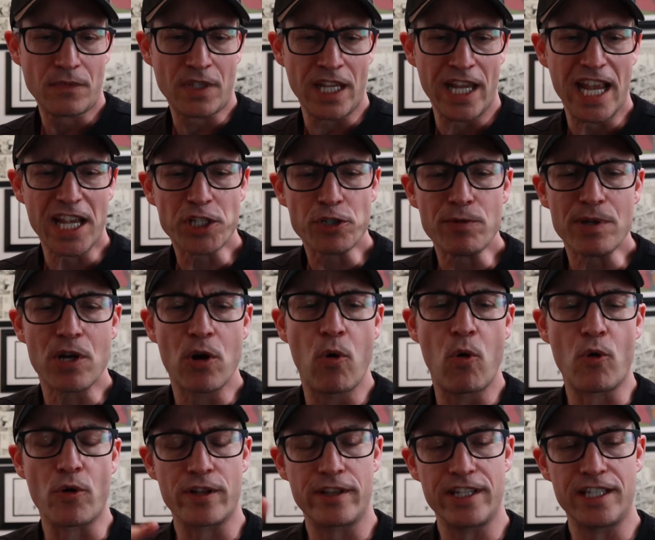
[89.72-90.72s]
I actually
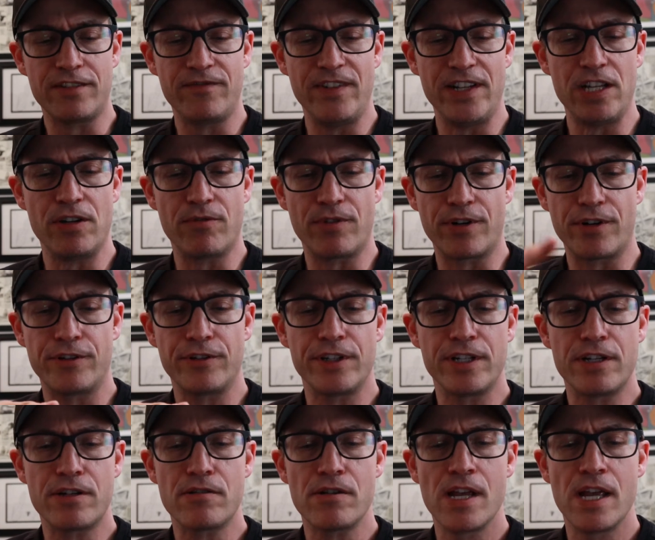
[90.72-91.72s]
recorded this video
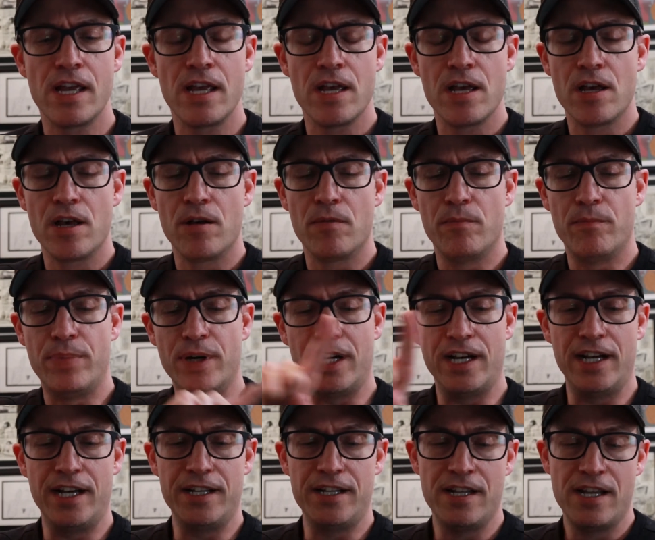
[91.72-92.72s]
earlier,
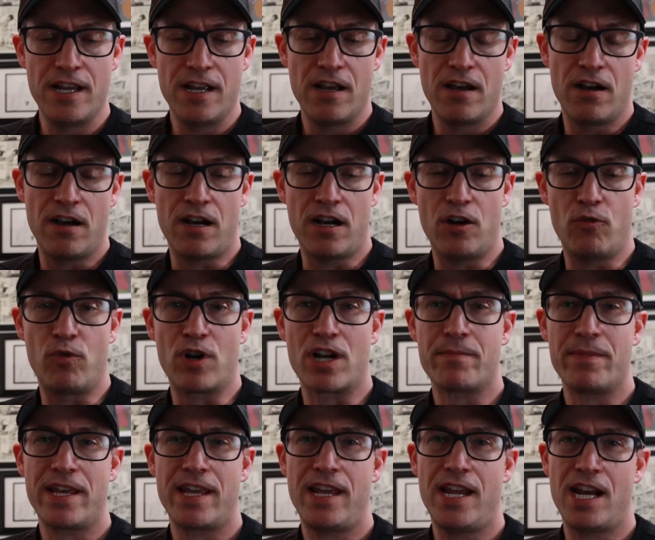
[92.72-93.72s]
but one of
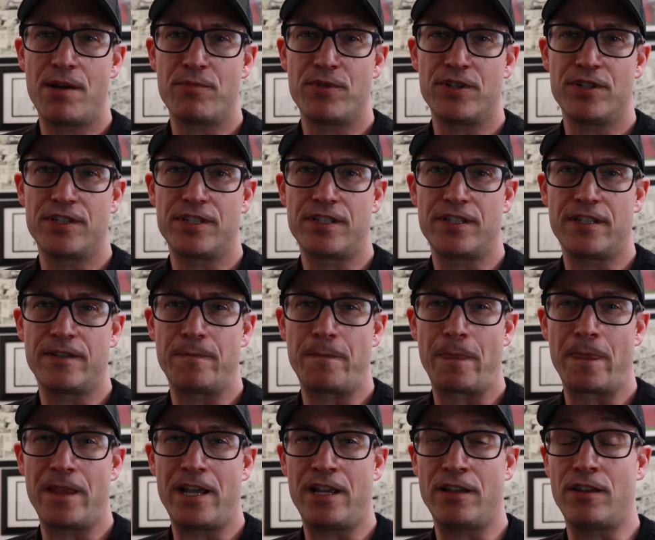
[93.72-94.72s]
my cameras,
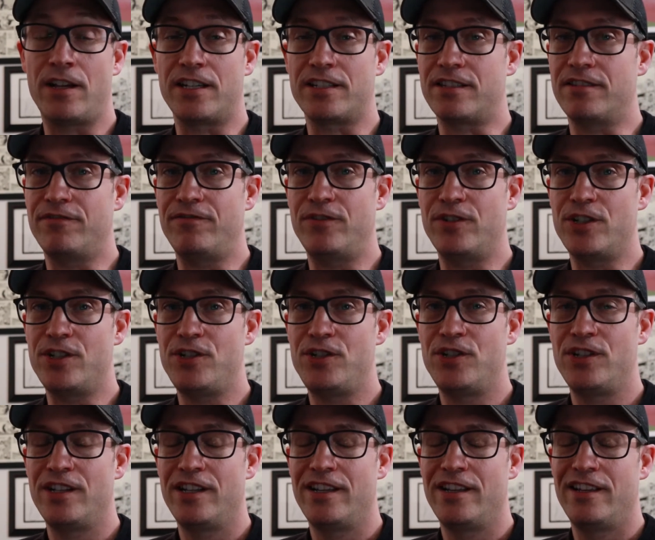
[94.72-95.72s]
I lost the
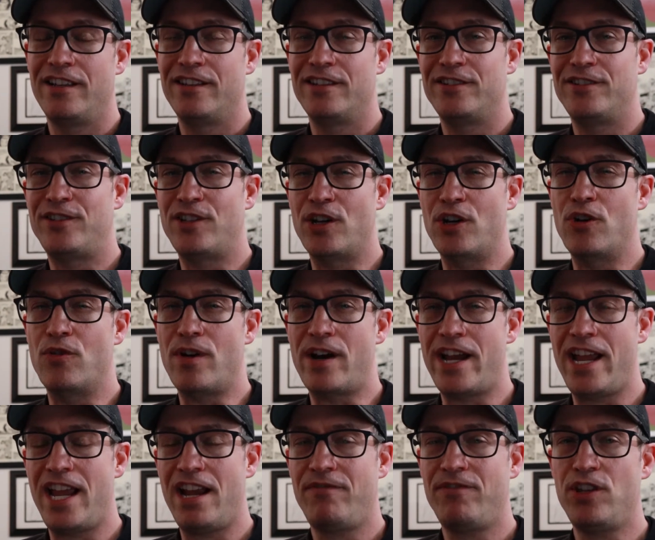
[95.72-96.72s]
footage. So I
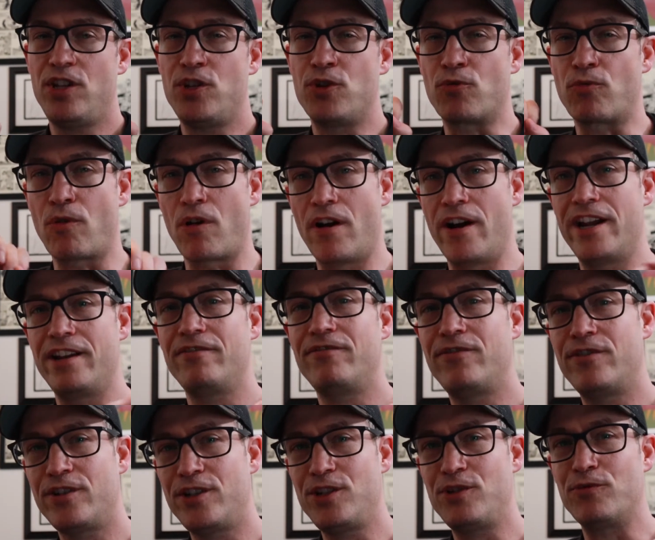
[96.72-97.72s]
have the drawing
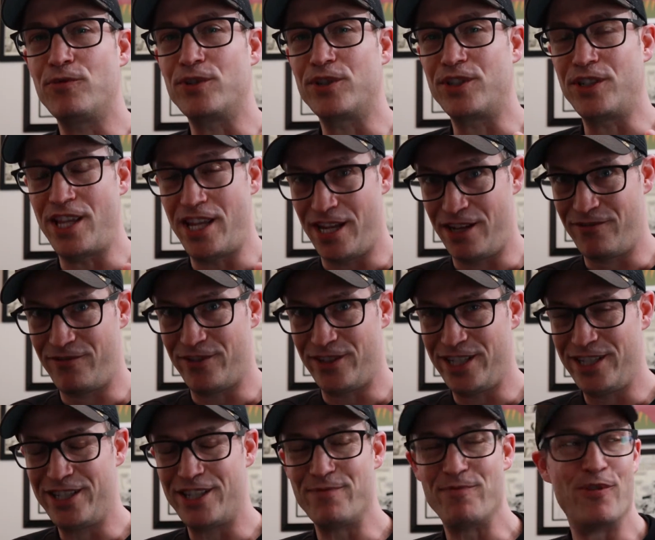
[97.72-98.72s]
footage, was
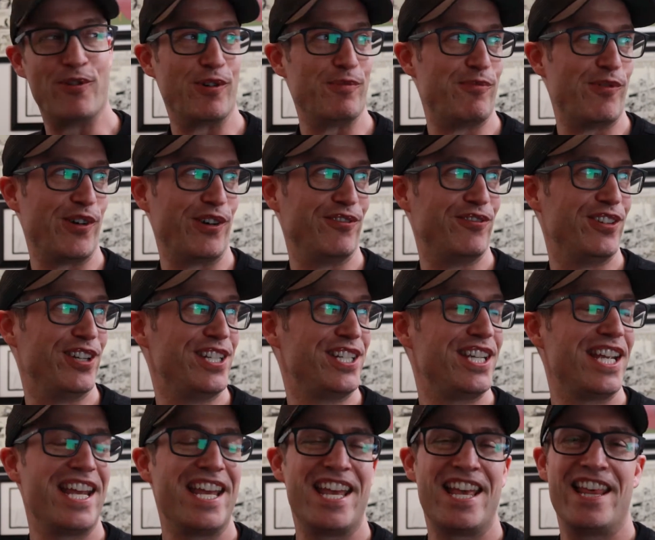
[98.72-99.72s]
thankfully the more important
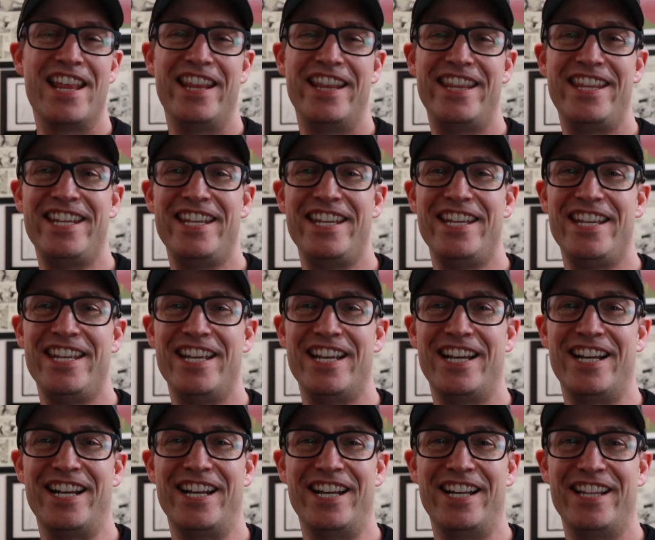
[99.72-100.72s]
footage.
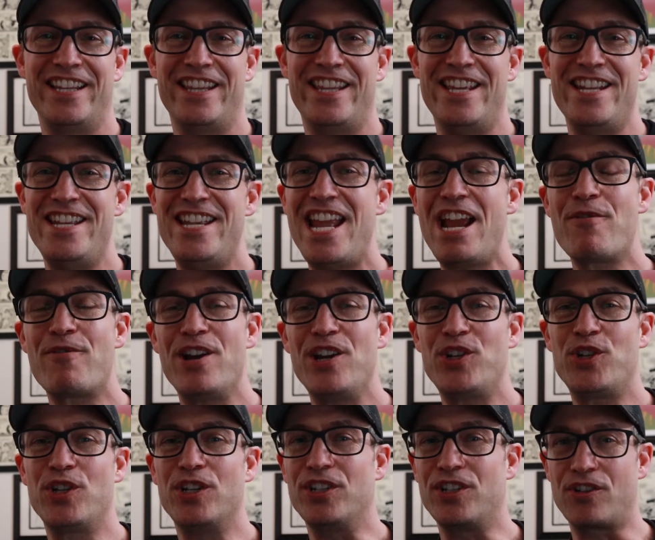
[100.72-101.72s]
The
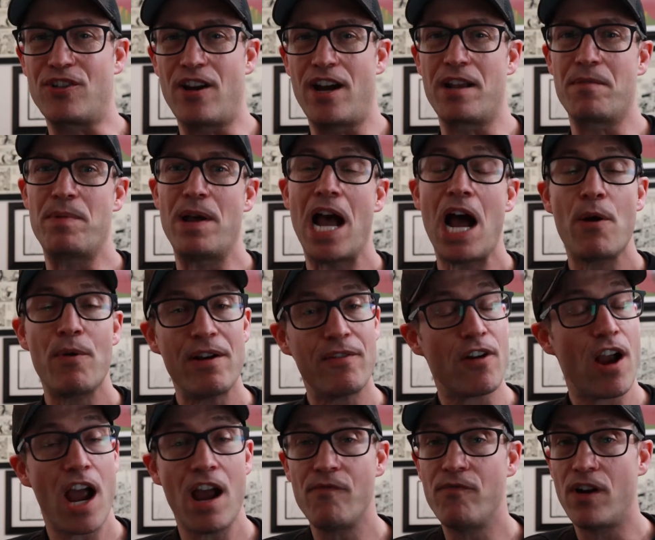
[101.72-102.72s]
narration is gone.
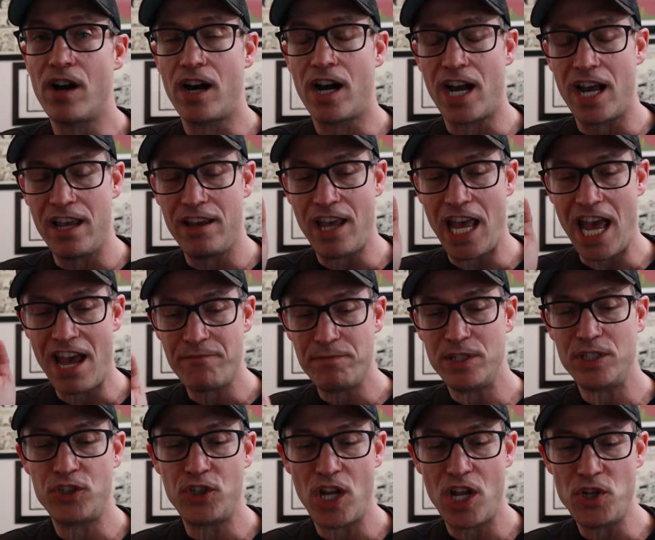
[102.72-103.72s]
However, I have
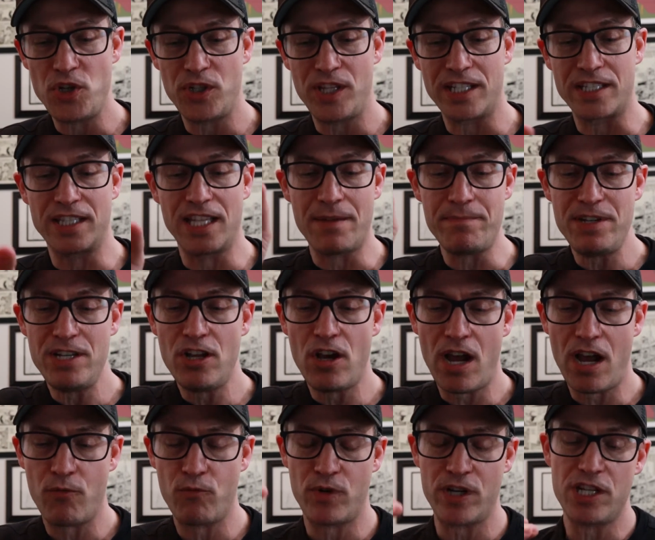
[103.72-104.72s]
been changing things. Let me know
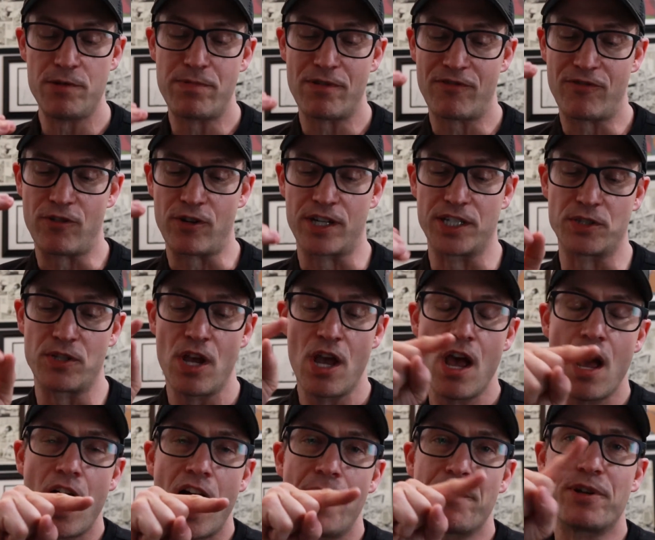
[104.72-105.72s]
what you prefer, because
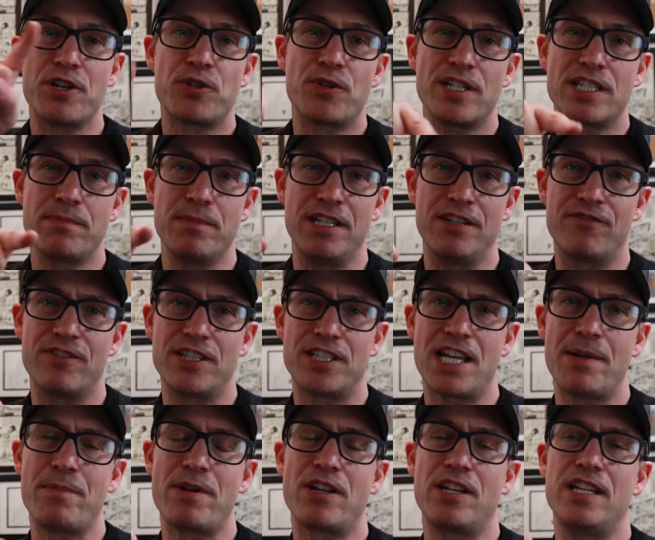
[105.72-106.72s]
I'm going to try something different. This
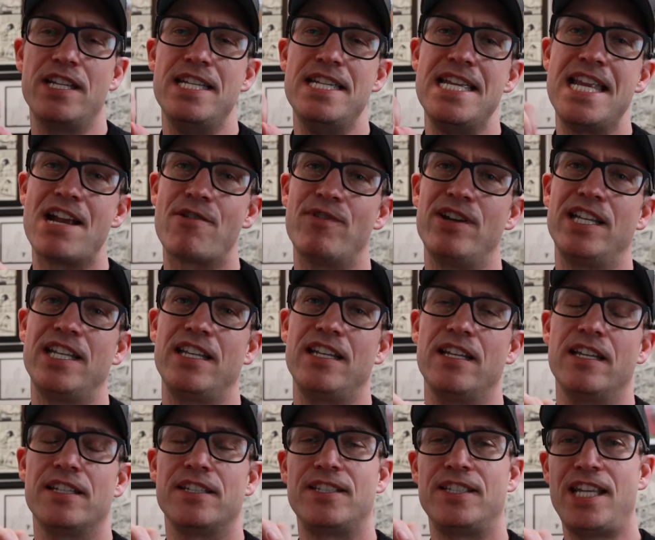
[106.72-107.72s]
time I'm going to narrate
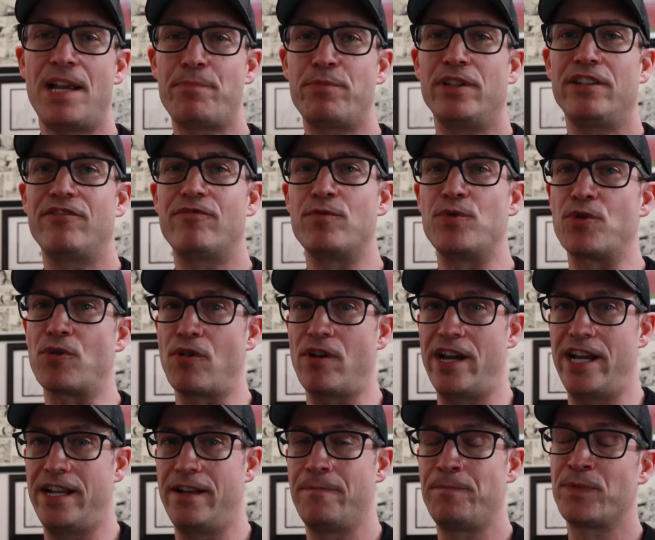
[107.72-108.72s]
separately from
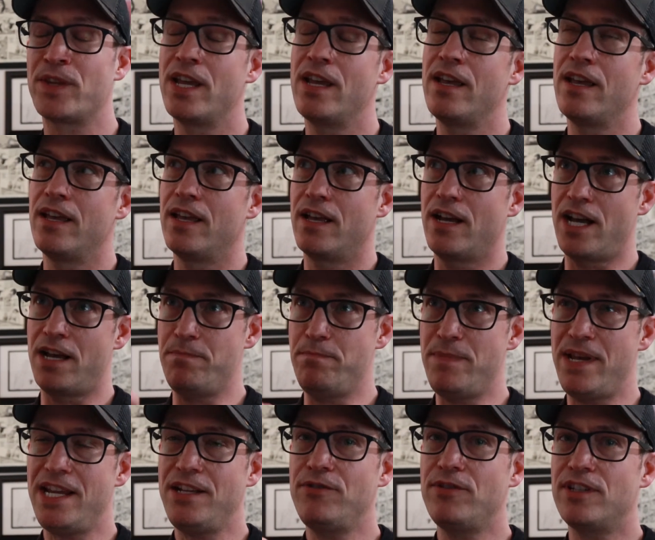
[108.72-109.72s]
drawing. I
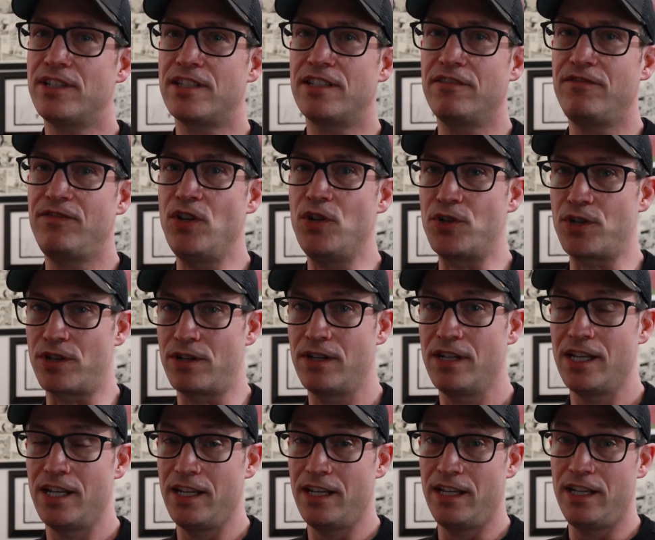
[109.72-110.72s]
may do this in the future,
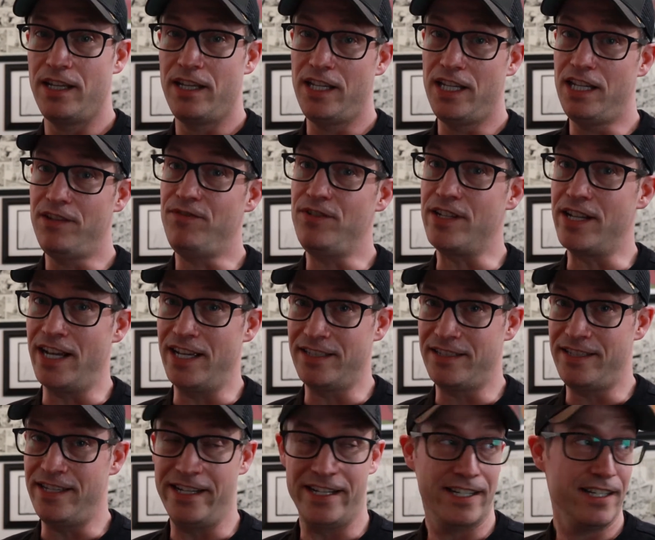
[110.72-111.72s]
if you guys
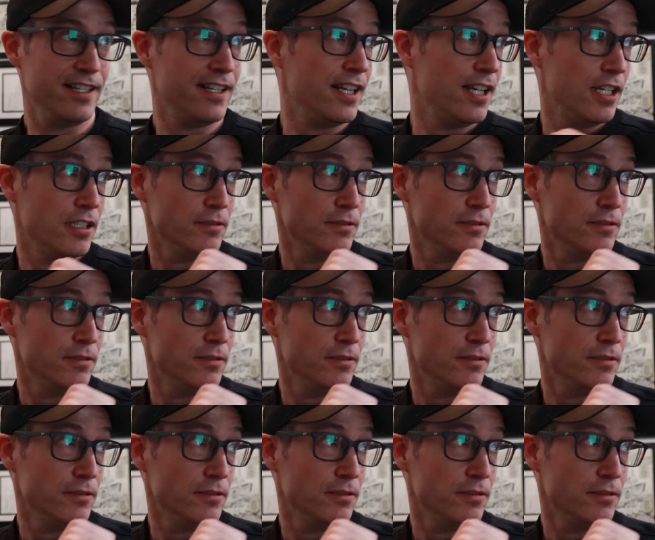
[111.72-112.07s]
dig it,